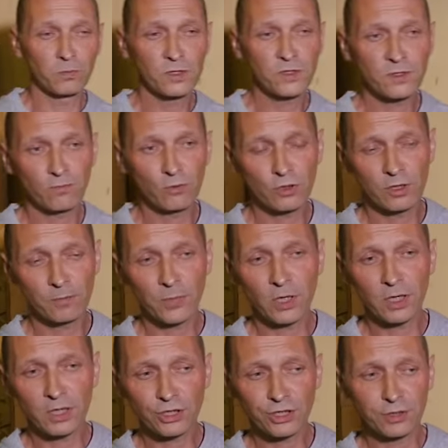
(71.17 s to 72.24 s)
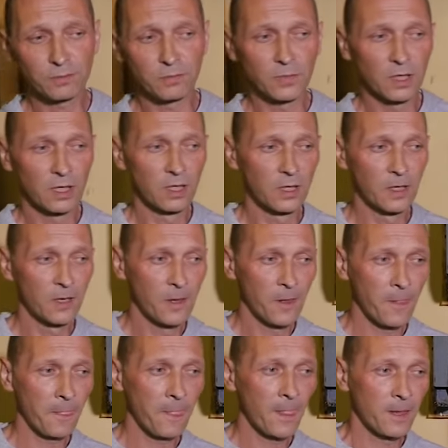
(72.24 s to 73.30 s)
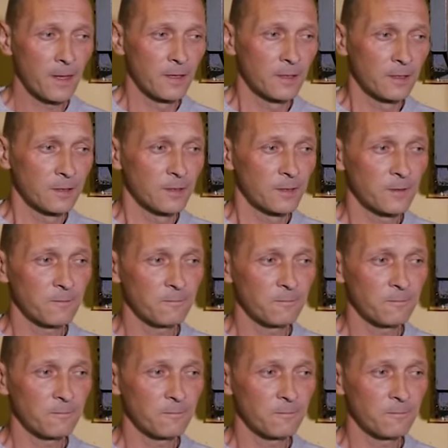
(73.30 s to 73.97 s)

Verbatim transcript: Today we will show the whole range of punches